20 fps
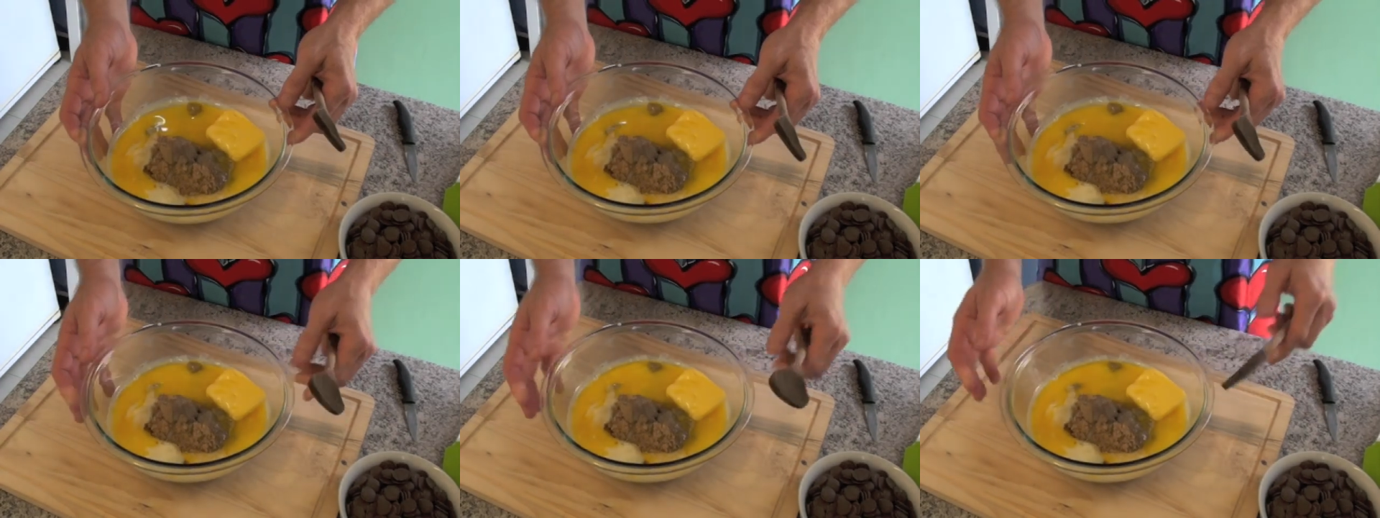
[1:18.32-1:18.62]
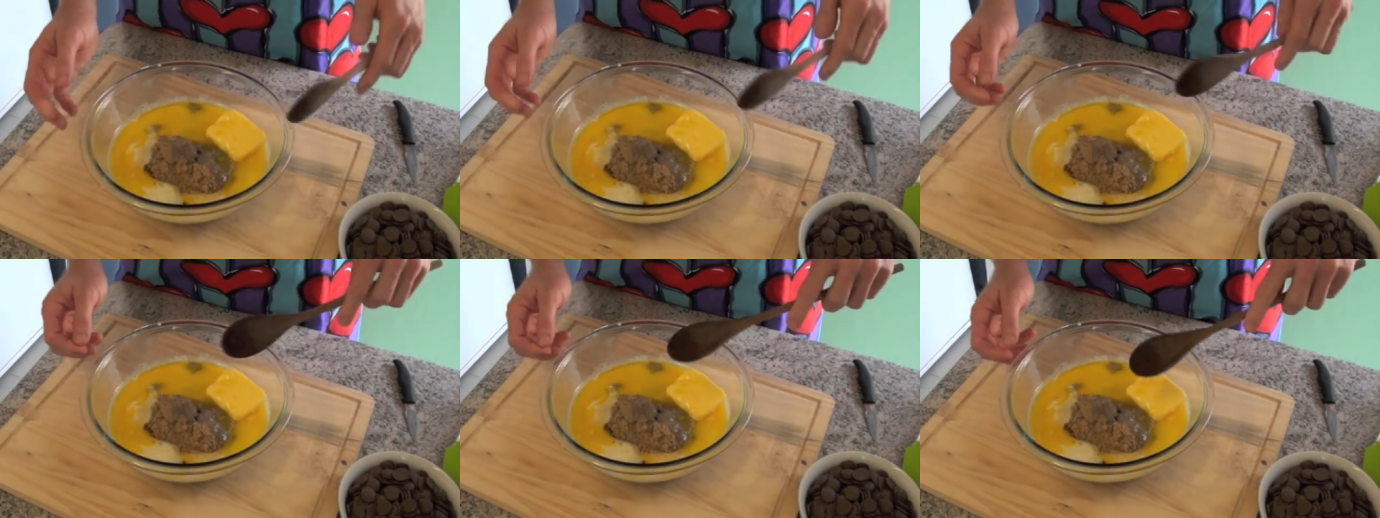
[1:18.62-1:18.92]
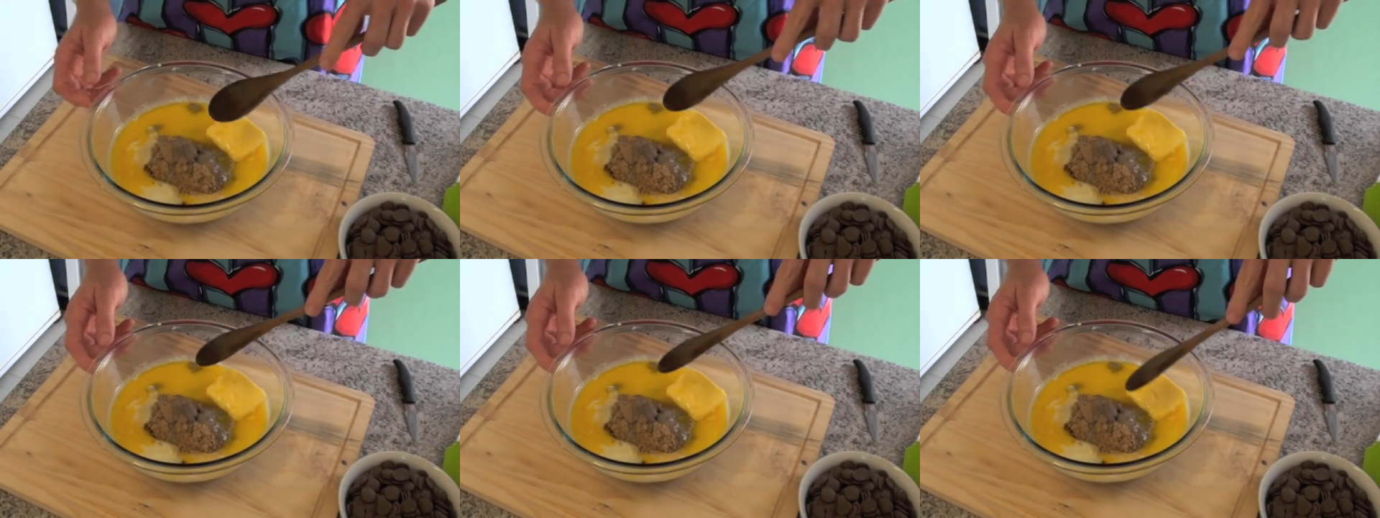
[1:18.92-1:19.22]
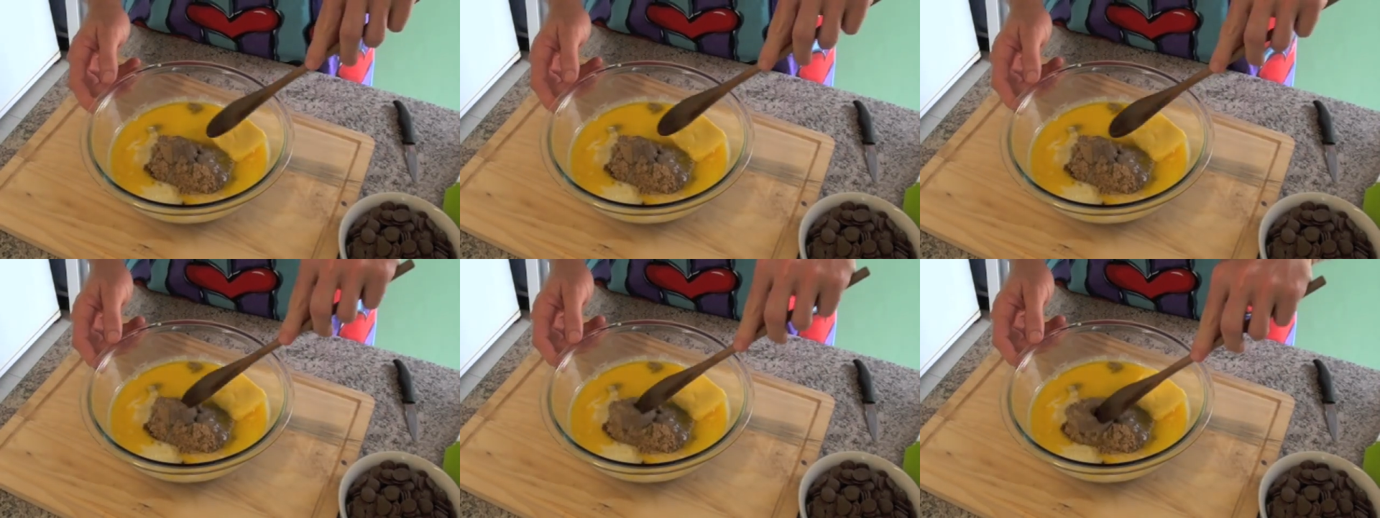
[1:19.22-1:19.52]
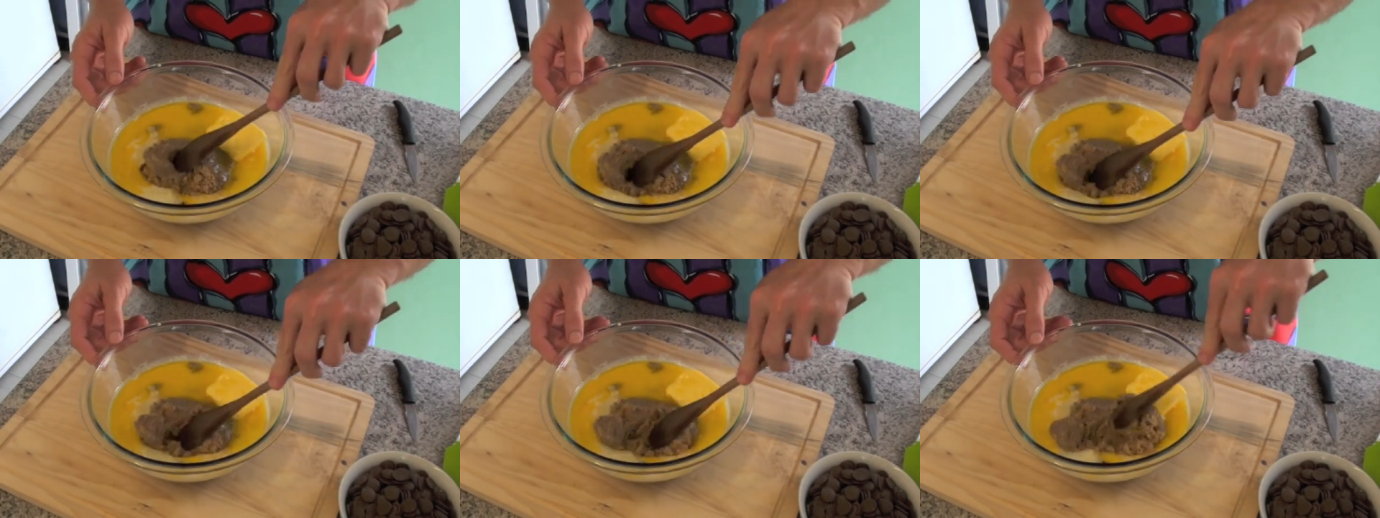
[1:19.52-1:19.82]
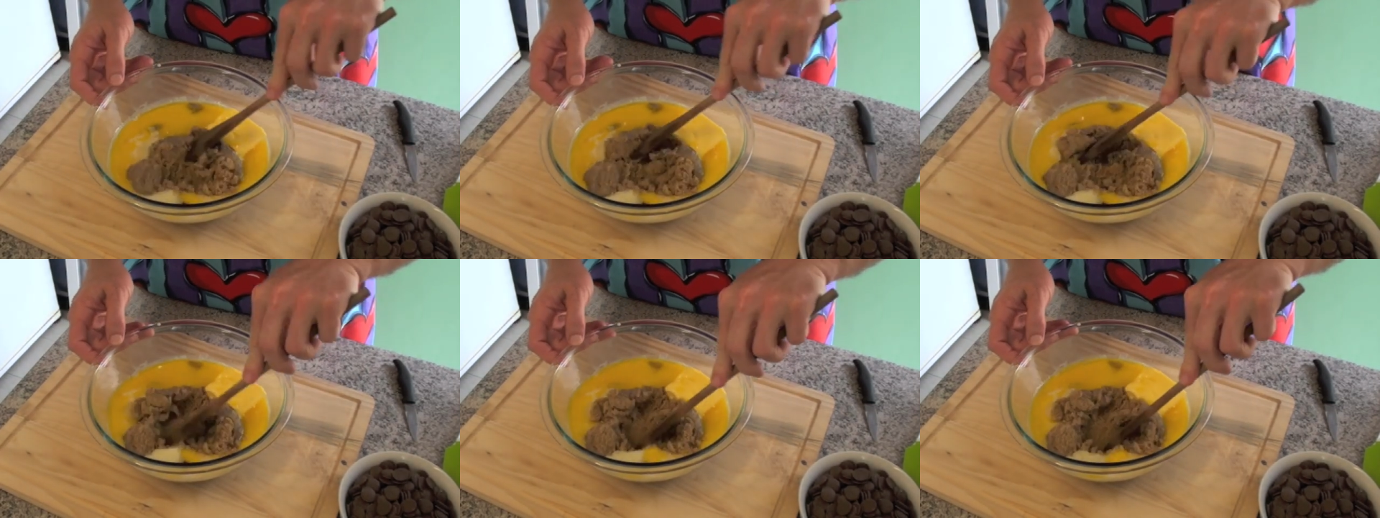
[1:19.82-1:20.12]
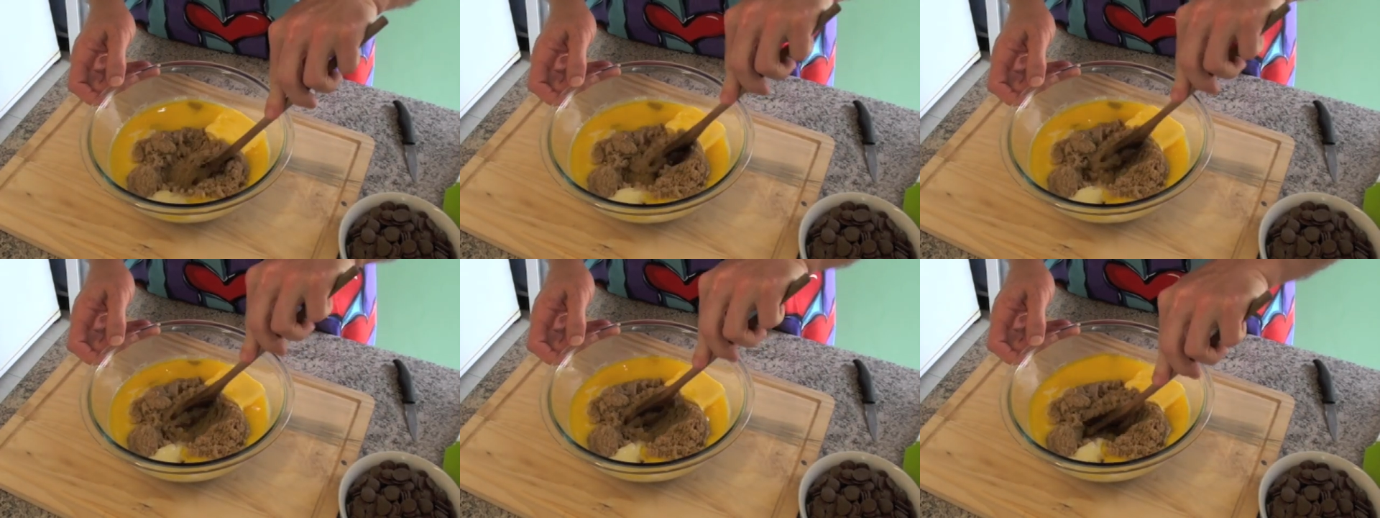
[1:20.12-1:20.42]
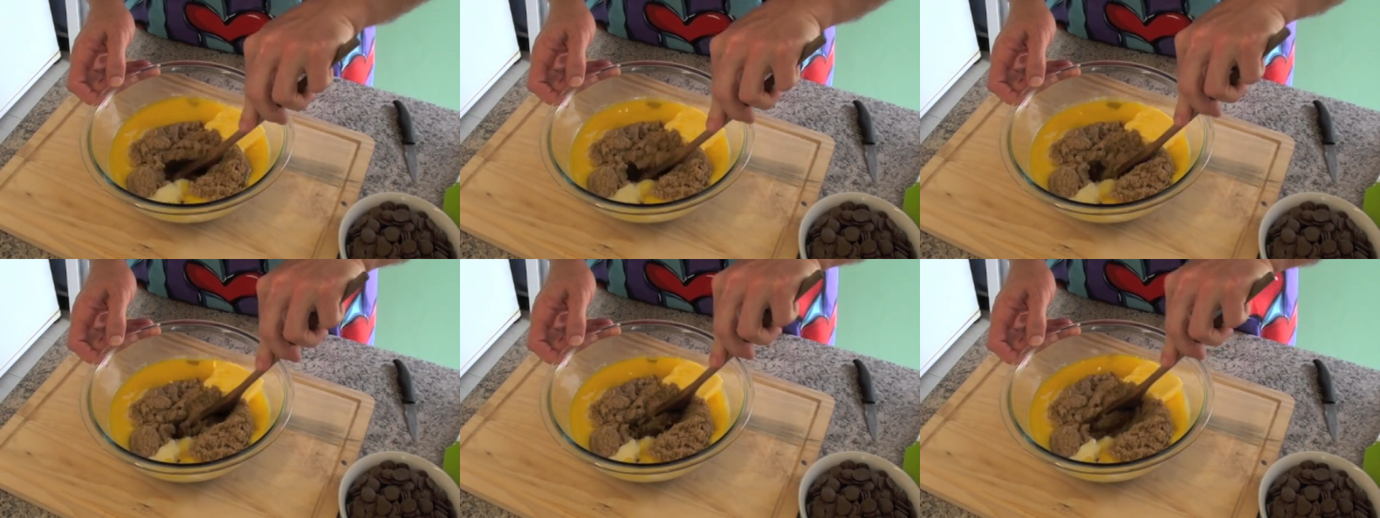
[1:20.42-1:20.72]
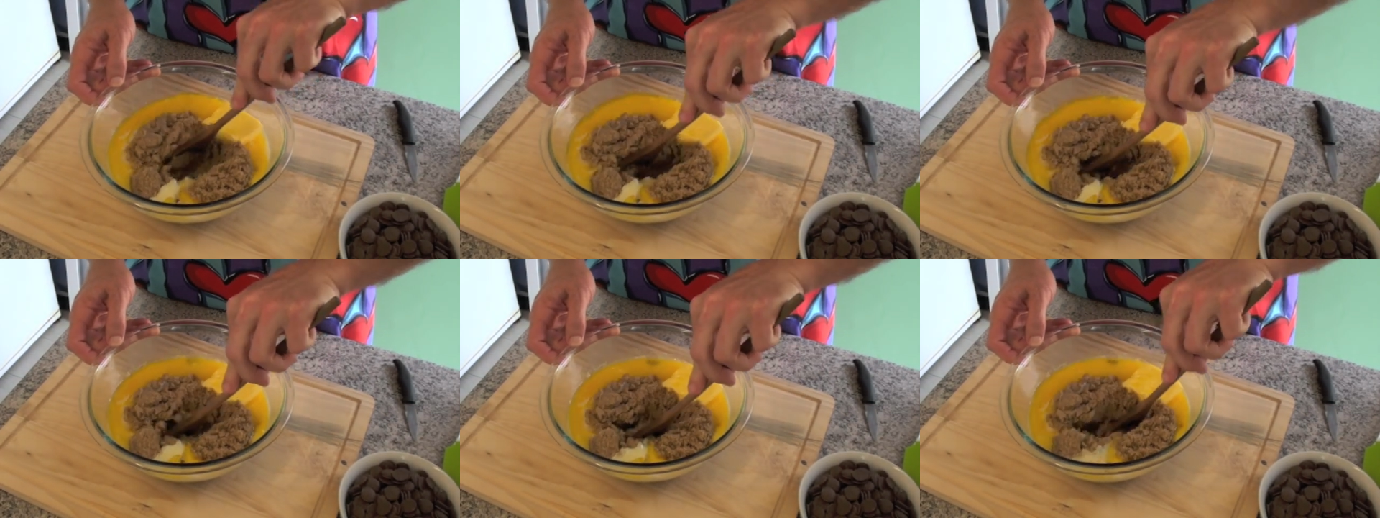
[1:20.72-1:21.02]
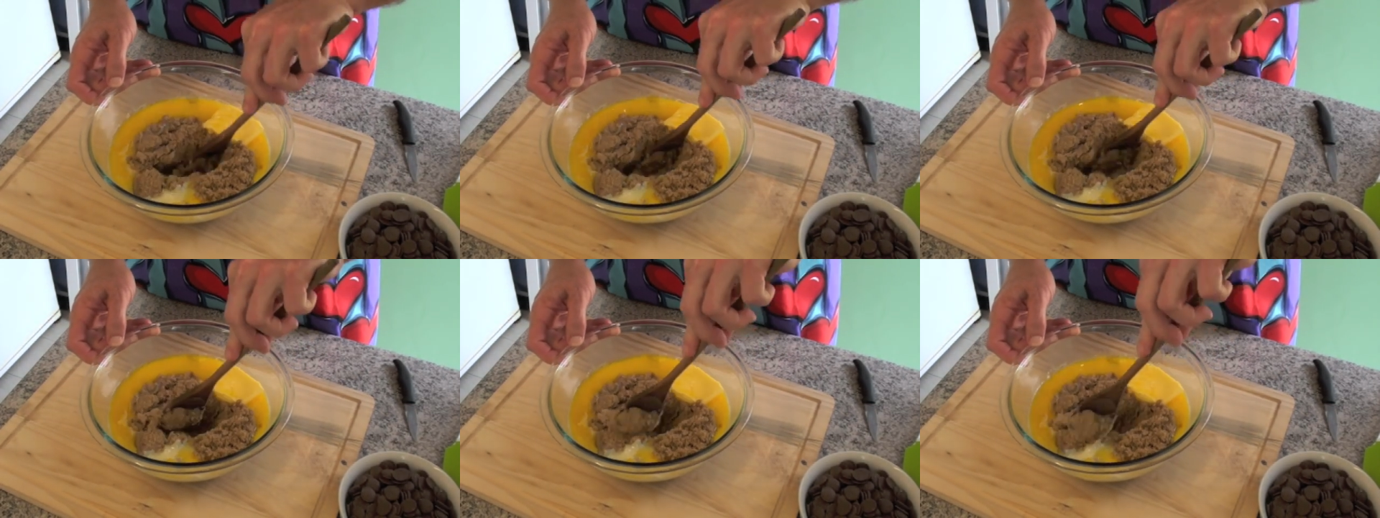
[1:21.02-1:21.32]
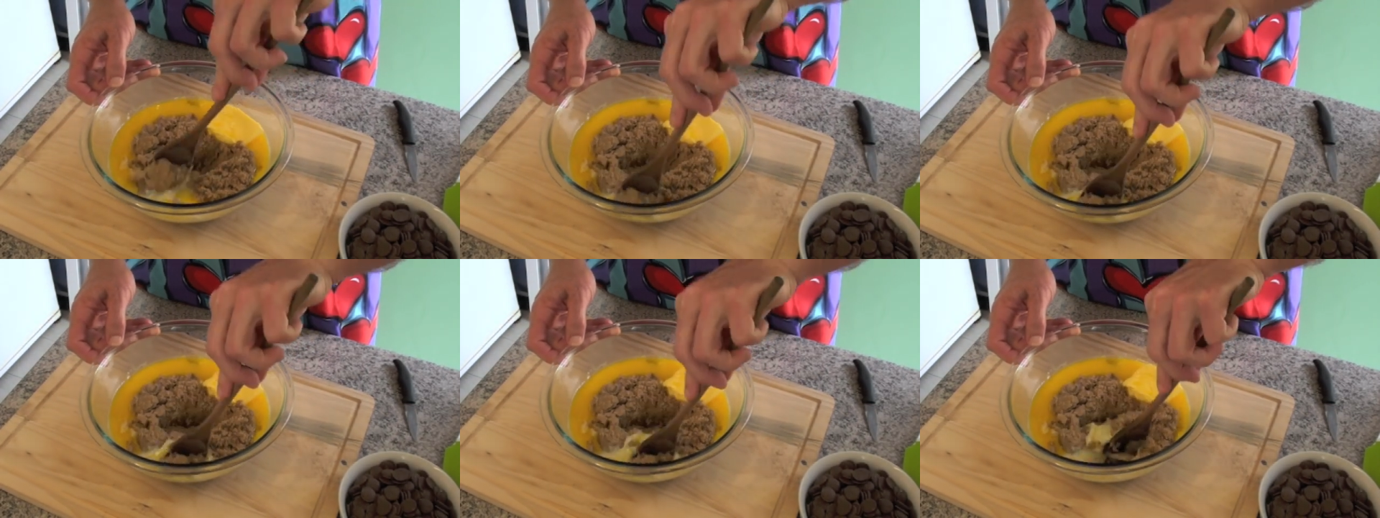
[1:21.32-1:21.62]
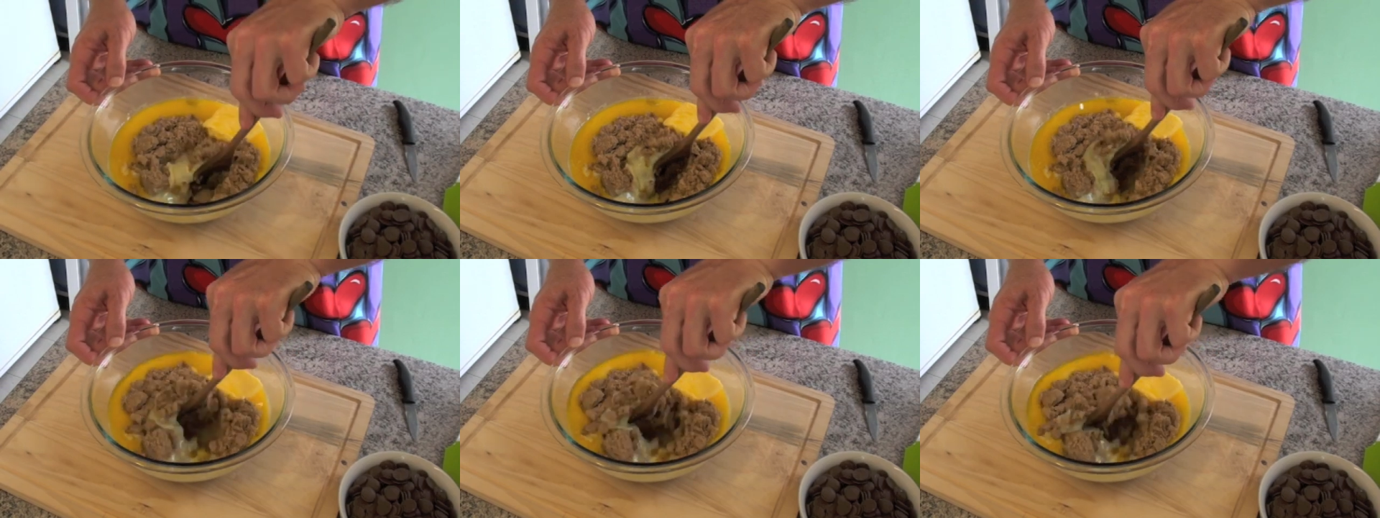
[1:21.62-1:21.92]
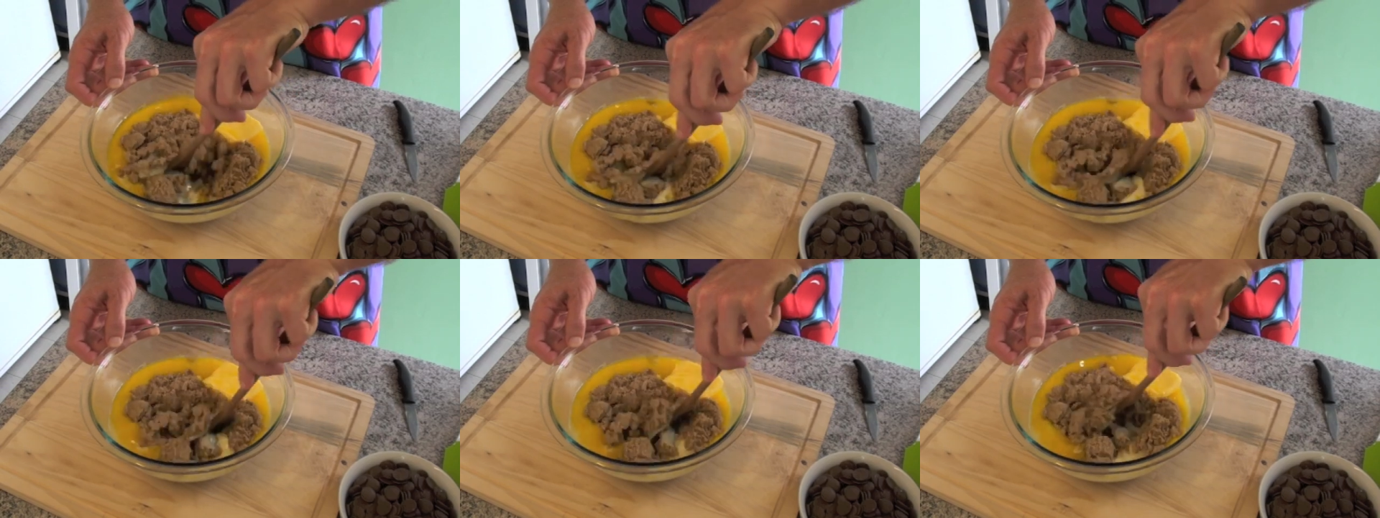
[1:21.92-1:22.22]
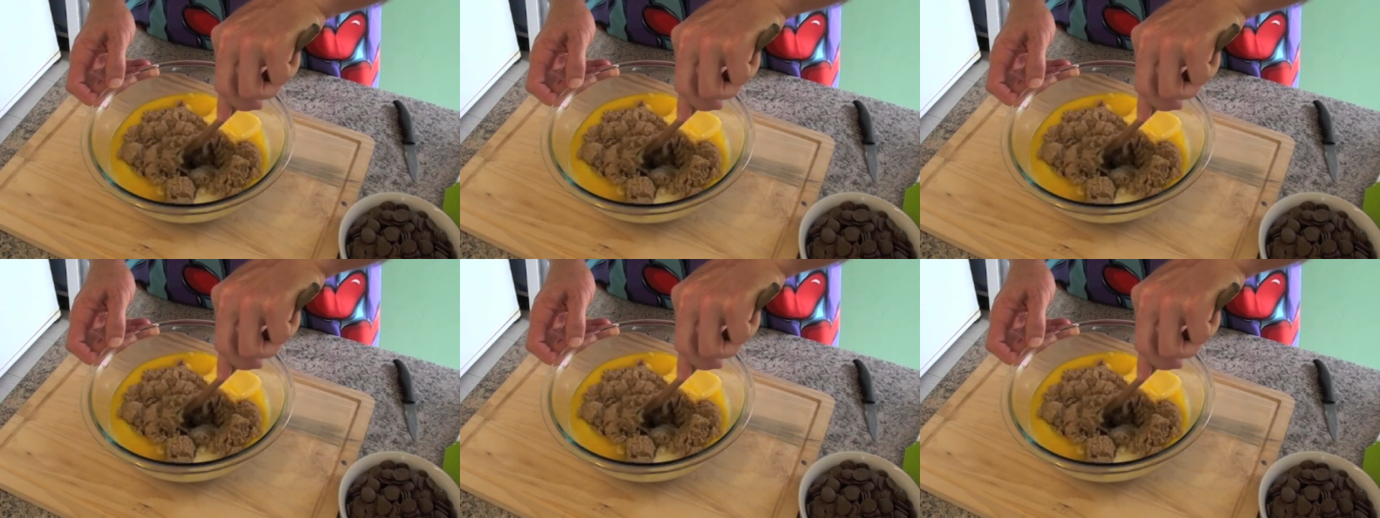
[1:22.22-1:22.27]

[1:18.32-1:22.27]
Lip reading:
(no speaker visible)